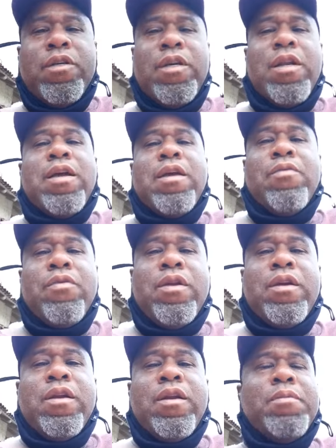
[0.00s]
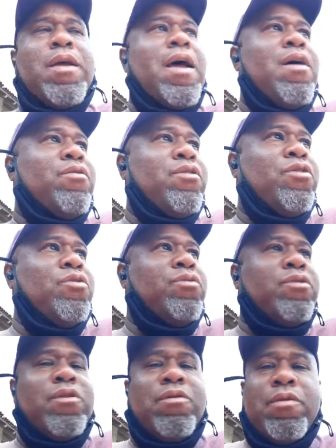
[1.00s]
But shit, I had to really clean up the house
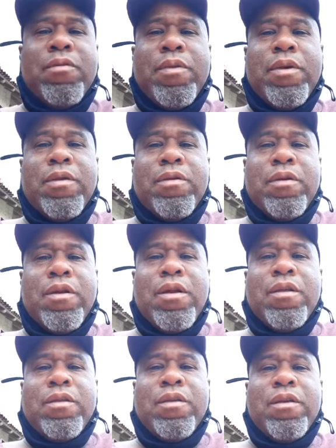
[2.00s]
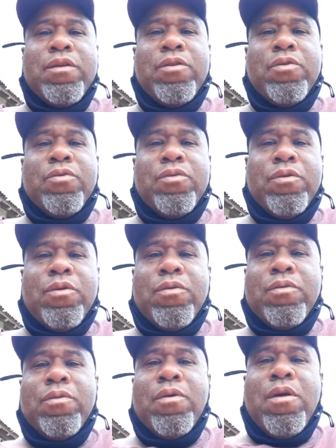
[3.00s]
too, so, you know, it's another thing too.
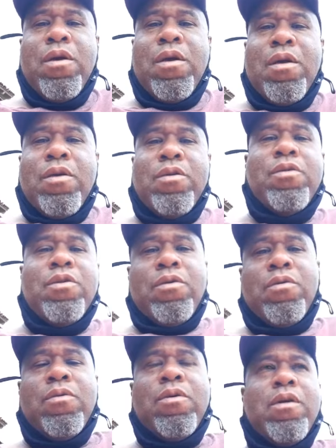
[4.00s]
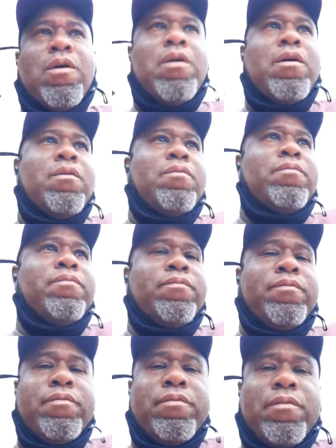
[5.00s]
So, you know,
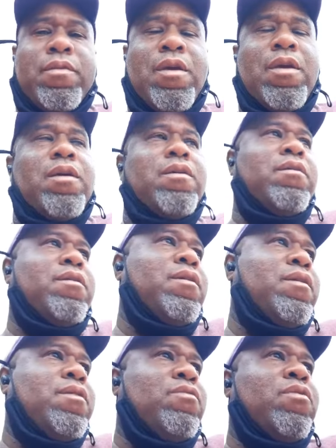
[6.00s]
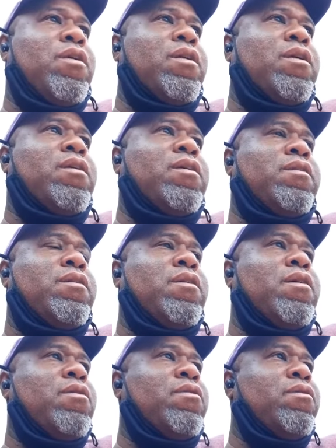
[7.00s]
um, hey, it is what it
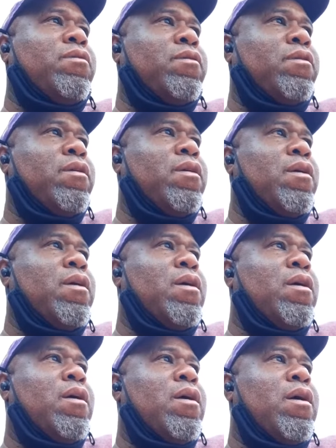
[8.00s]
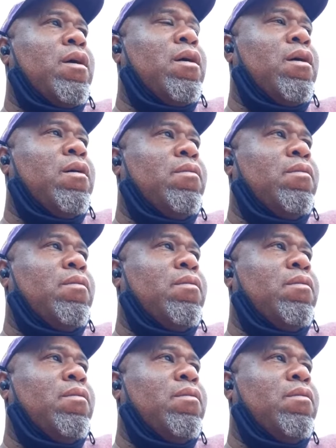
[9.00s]
is, you know.